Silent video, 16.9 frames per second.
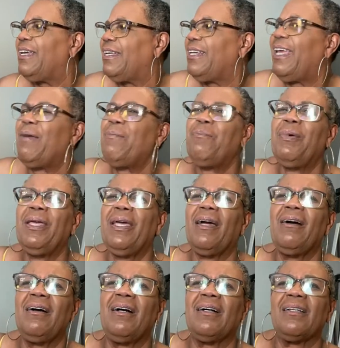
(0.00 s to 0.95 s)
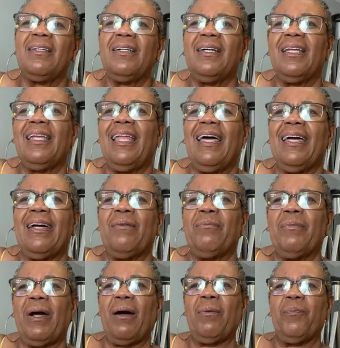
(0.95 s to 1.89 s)
That big hunk looking like a,
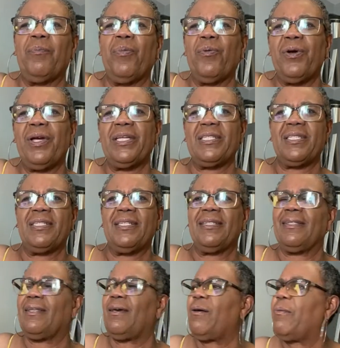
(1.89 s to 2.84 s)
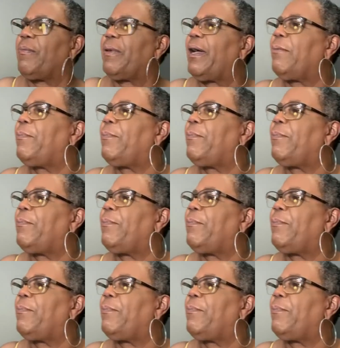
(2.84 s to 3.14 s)
a breast sitting on my